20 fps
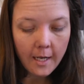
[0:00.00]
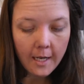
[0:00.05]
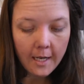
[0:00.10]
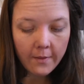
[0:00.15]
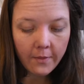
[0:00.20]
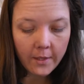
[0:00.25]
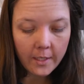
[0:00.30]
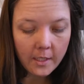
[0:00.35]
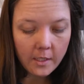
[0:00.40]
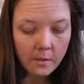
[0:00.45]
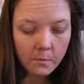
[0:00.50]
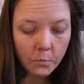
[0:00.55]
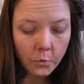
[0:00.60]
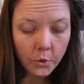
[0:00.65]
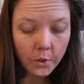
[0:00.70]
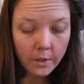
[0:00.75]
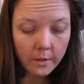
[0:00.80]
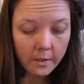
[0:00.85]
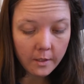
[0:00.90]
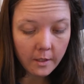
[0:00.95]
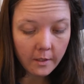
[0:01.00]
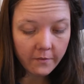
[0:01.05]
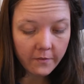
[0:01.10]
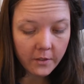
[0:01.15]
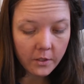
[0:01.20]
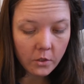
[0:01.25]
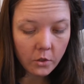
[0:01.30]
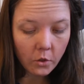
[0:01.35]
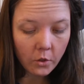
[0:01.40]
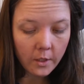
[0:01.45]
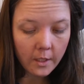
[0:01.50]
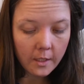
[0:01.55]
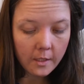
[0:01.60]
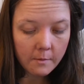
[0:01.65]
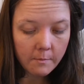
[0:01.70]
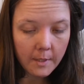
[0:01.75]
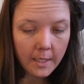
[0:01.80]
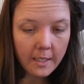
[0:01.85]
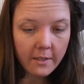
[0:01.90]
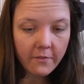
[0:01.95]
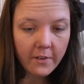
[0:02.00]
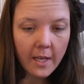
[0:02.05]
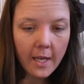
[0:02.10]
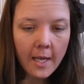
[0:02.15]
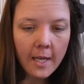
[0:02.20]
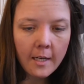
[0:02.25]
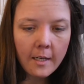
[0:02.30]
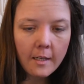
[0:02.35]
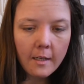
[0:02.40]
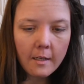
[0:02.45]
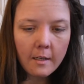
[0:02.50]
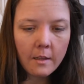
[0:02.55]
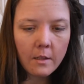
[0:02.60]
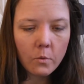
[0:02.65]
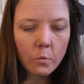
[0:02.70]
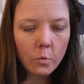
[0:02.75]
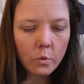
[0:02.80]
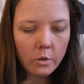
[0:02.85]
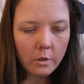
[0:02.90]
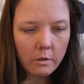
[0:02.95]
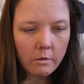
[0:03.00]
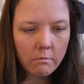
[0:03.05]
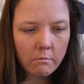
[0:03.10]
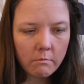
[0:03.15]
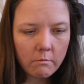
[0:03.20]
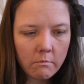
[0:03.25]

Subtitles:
and they spoiled her for stockings made of any other wool.